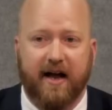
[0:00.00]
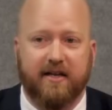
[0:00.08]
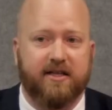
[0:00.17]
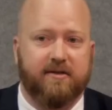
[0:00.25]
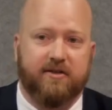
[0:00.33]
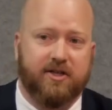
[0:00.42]
God
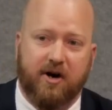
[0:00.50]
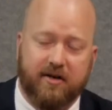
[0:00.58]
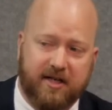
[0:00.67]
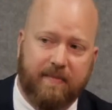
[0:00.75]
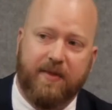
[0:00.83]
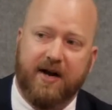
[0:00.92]
has
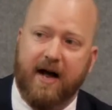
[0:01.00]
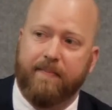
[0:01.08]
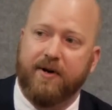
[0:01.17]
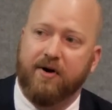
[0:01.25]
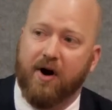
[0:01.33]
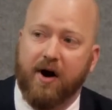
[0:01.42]
stirred something
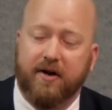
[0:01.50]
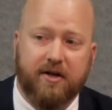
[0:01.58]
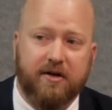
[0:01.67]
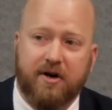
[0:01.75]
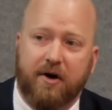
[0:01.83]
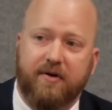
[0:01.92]
up in your heart
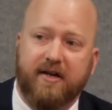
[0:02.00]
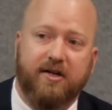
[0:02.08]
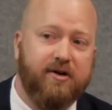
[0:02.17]
that you know need,